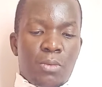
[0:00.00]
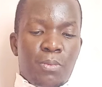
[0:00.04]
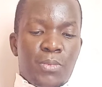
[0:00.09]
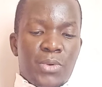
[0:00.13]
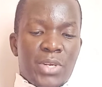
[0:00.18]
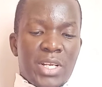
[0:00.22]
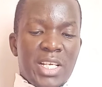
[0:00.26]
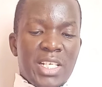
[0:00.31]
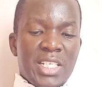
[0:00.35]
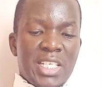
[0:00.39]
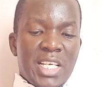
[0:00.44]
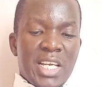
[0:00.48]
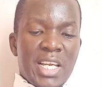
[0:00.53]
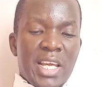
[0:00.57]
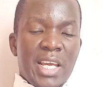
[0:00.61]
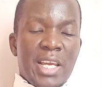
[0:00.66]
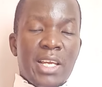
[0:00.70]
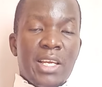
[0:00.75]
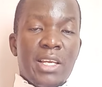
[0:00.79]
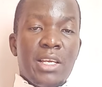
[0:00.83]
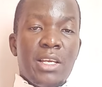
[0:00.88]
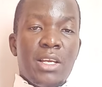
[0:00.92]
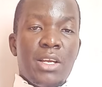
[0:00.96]

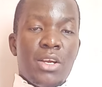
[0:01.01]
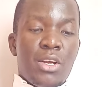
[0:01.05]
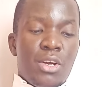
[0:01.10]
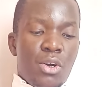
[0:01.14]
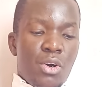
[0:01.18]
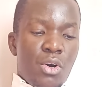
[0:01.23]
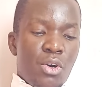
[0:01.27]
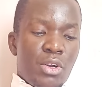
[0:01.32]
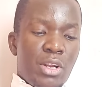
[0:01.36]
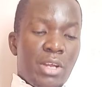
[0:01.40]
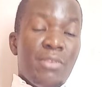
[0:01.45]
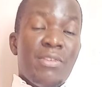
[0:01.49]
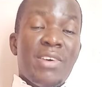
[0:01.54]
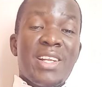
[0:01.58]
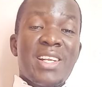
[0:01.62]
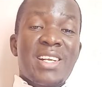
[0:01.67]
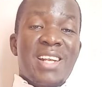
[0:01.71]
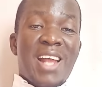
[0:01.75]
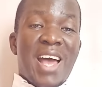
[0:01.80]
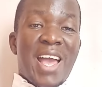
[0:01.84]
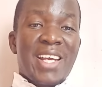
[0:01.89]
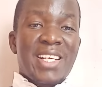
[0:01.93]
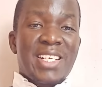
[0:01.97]
printing, or even
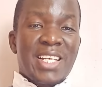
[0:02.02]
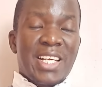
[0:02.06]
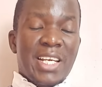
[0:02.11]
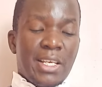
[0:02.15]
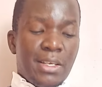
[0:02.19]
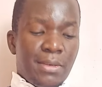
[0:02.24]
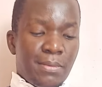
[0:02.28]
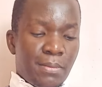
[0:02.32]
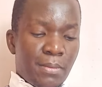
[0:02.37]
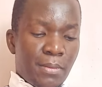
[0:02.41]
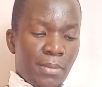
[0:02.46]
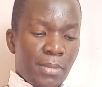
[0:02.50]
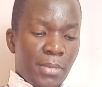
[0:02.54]
writing.